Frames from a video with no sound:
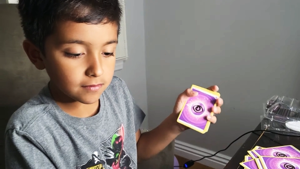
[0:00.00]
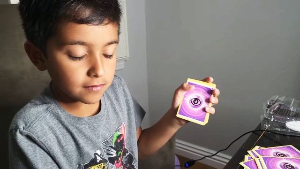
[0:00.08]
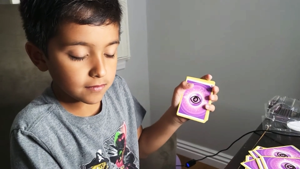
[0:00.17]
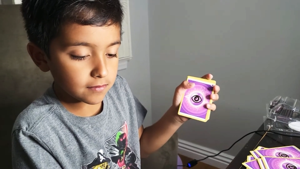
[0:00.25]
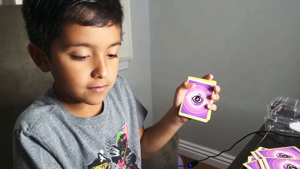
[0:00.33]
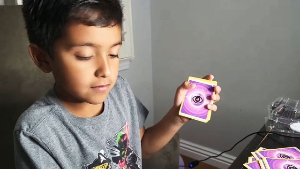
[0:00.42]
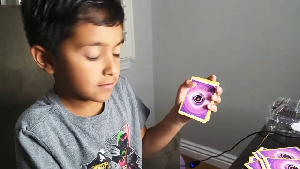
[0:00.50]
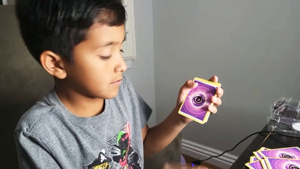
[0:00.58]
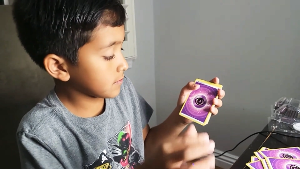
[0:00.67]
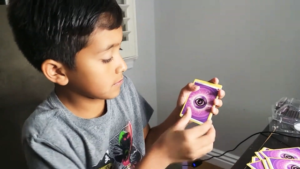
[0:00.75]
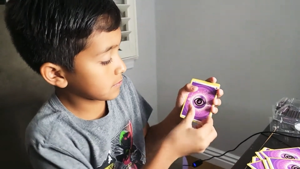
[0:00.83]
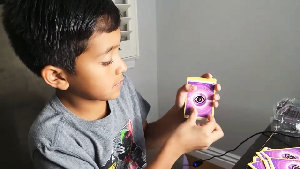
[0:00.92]

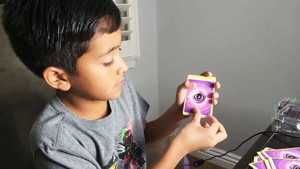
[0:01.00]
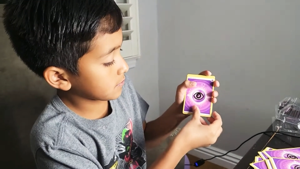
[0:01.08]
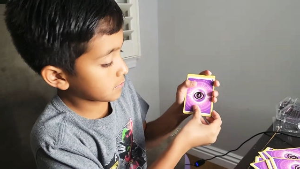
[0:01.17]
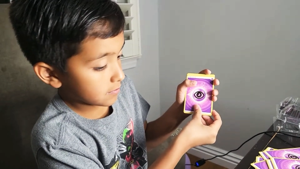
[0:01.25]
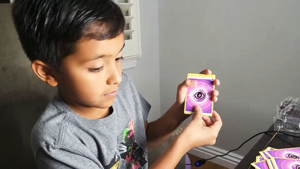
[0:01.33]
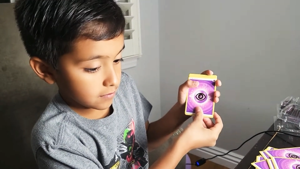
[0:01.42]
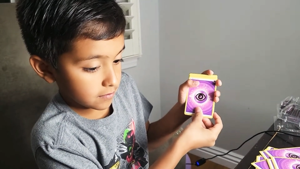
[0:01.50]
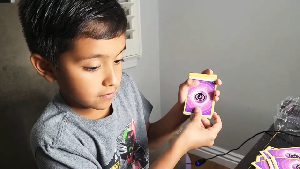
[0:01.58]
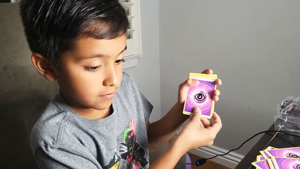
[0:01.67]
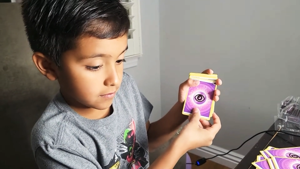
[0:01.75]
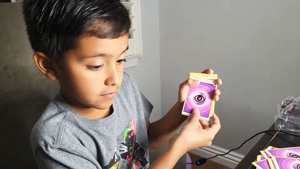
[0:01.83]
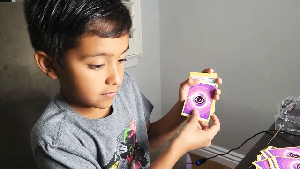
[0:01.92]

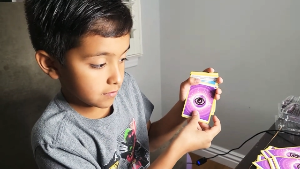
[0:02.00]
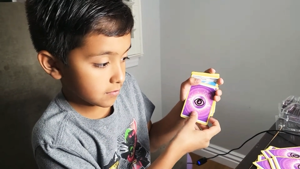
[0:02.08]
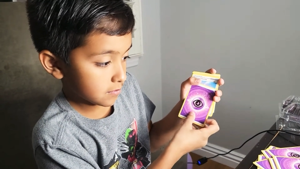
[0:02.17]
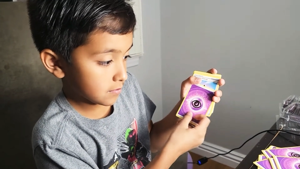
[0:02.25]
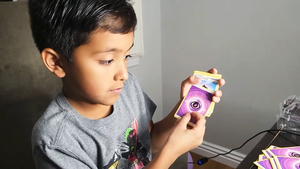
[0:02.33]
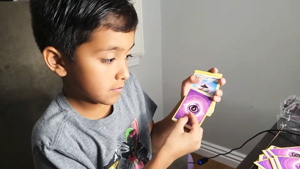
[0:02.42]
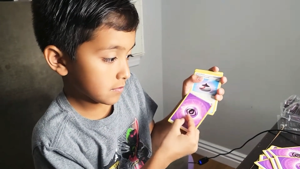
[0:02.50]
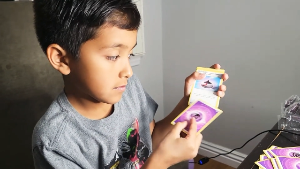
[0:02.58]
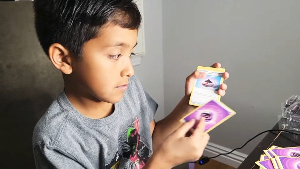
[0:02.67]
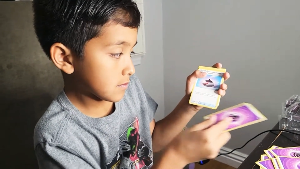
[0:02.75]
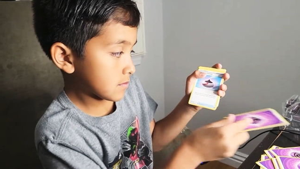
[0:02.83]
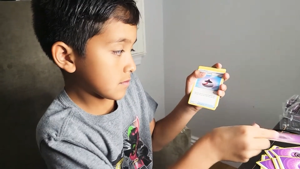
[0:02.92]

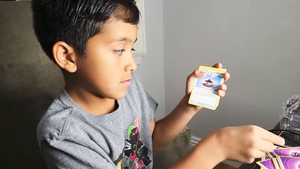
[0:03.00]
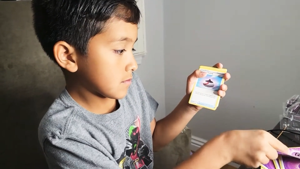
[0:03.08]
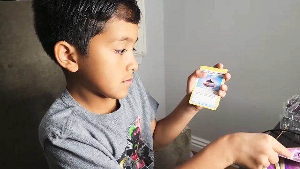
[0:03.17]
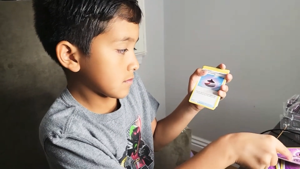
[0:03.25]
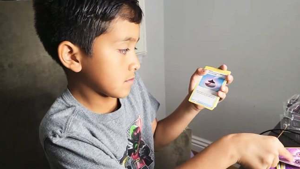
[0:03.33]
[no speech]